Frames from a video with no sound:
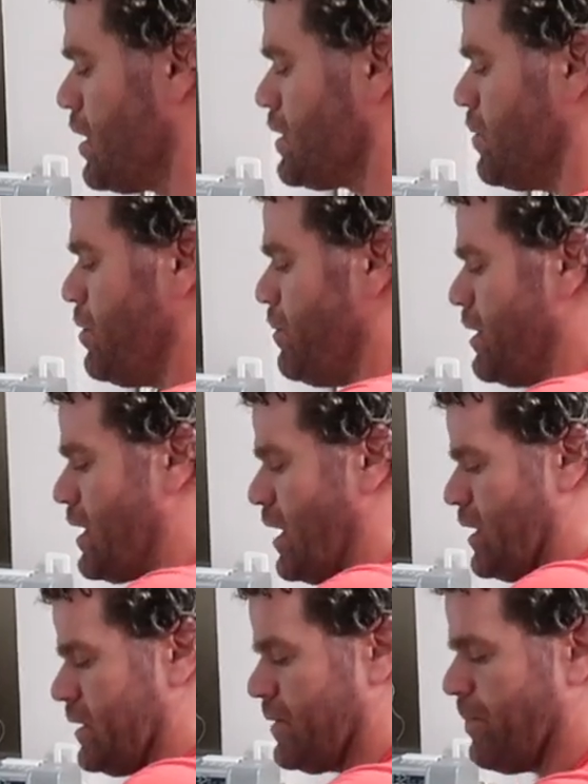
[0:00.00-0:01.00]
Simply
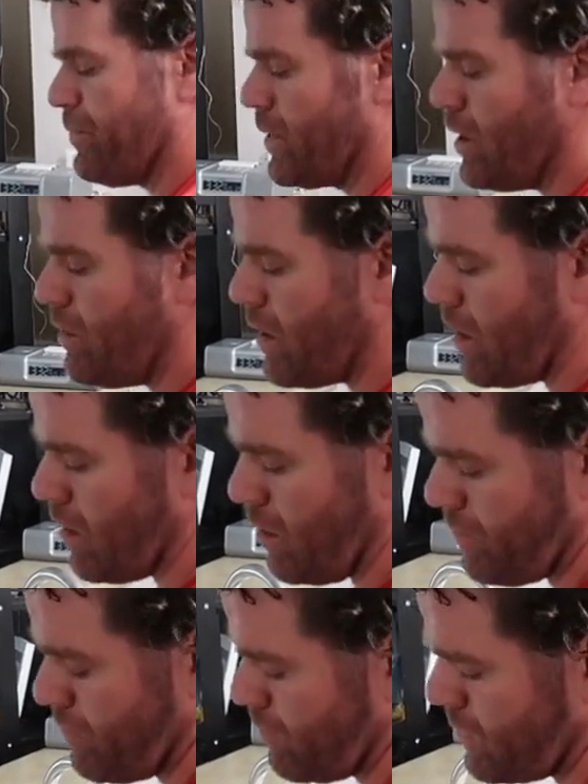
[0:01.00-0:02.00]
because here they
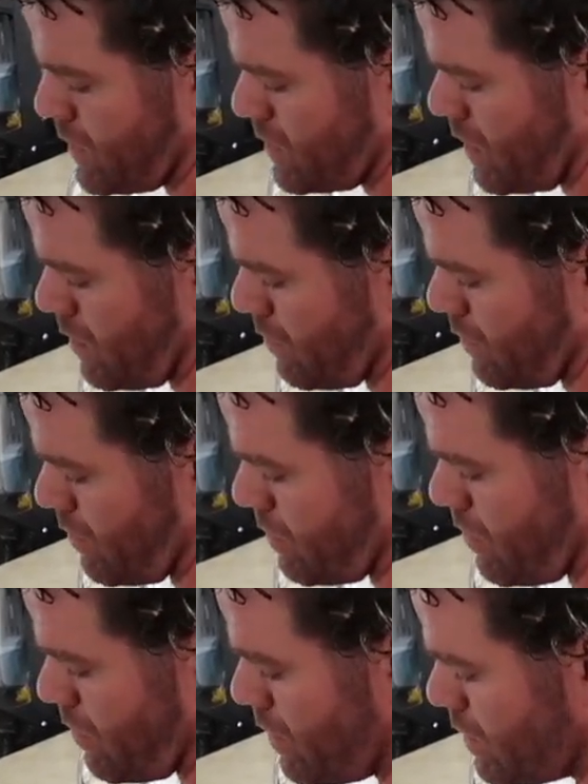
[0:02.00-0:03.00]
are, let's say they're in their
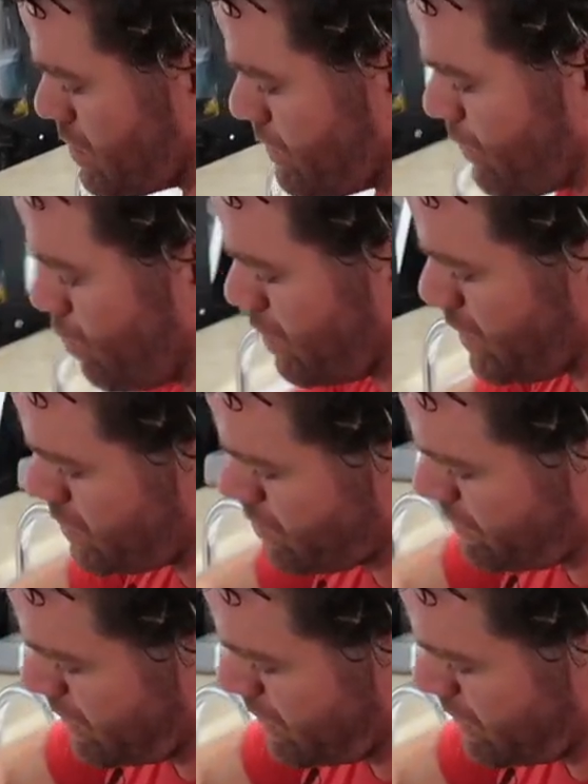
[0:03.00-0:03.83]
30s, 40s, or